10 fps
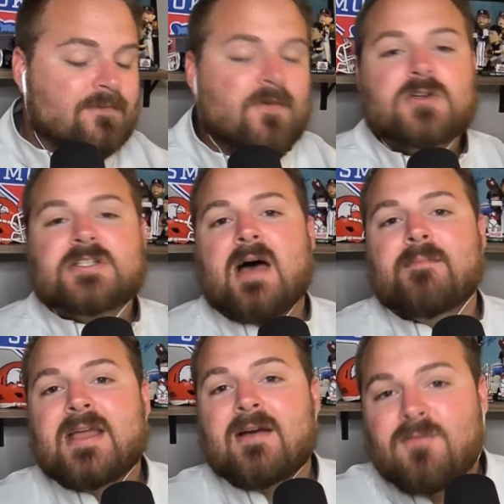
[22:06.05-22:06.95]
first time
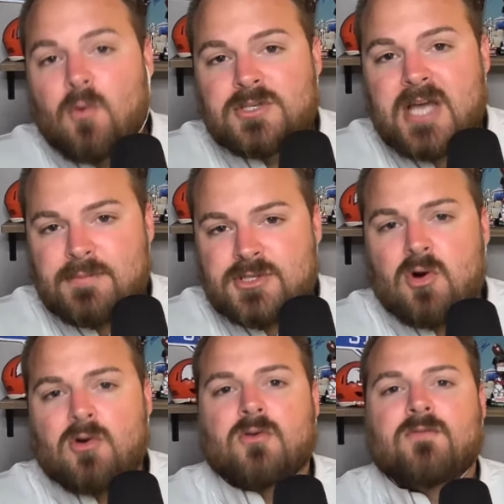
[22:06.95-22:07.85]
being a full-time
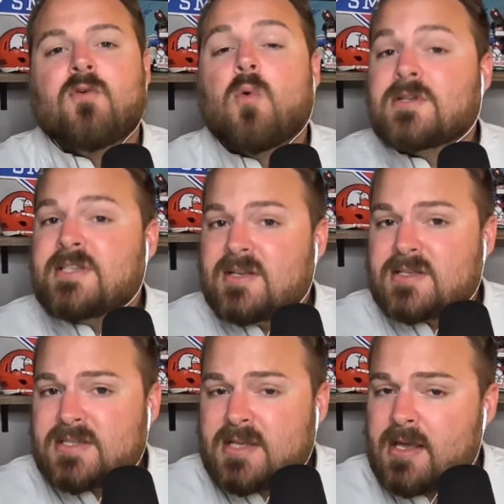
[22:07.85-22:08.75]
starter for
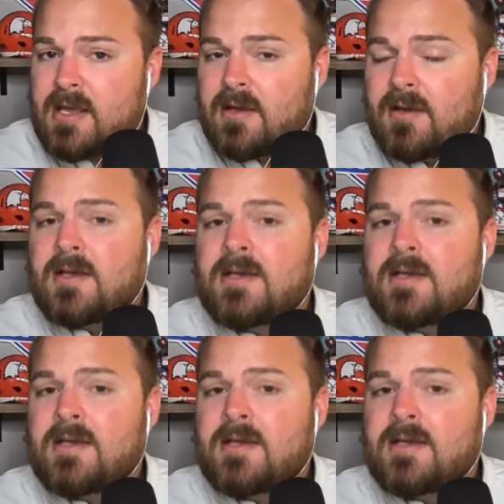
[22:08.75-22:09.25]
Tennessee.